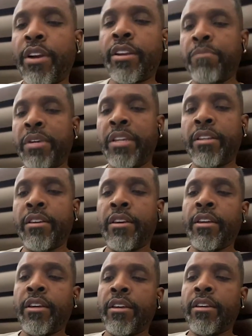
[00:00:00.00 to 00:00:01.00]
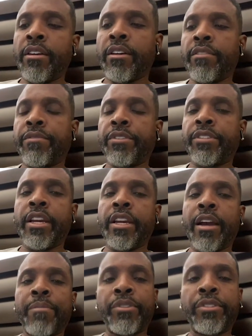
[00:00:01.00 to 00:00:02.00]
trying to beat uh, the
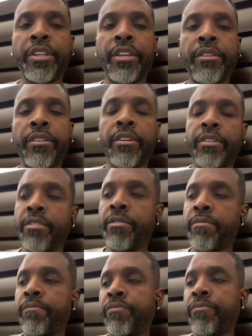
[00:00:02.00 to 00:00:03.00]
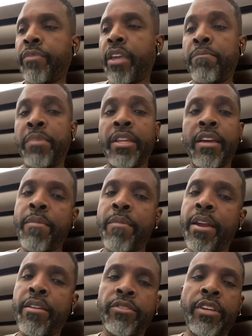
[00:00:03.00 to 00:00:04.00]
physique I presented um, and beat
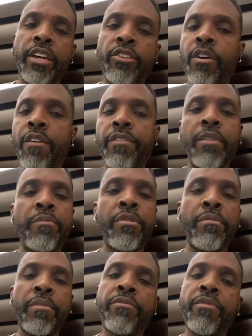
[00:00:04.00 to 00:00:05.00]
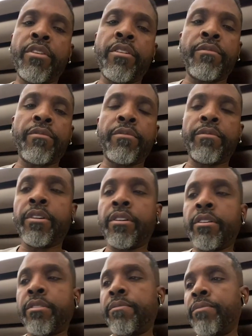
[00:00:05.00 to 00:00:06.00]
everybody on stage, whoever they put me in front of.
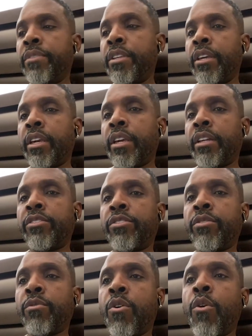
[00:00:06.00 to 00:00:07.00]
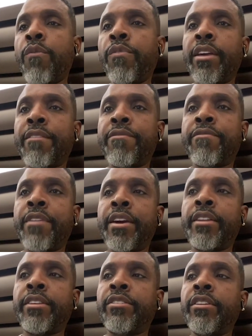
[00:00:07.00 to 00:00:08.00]
Um, and so, hopefully, that
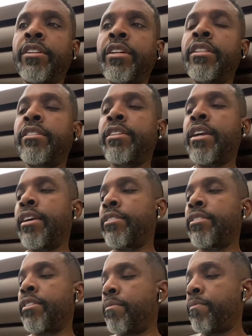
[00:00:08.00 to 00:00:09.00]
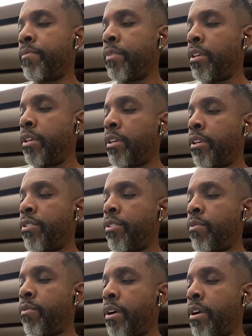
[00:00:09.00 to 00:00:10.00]
fight is still in these guys. Um,
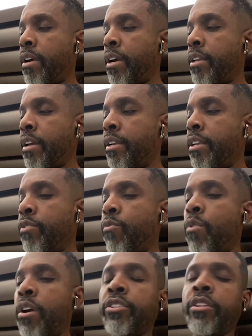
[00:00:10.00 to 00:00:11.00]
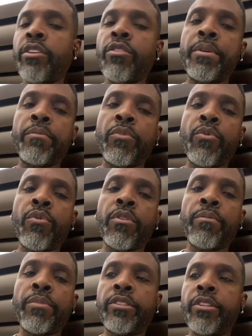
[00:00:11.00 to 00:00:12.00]
you know, I, I, need to watch it a little bit
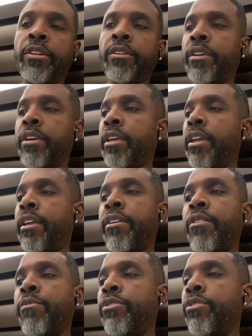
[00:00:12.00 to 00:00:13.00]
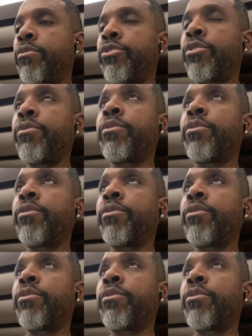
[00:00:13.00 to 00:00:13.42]
more. But uh, yeah, that era was no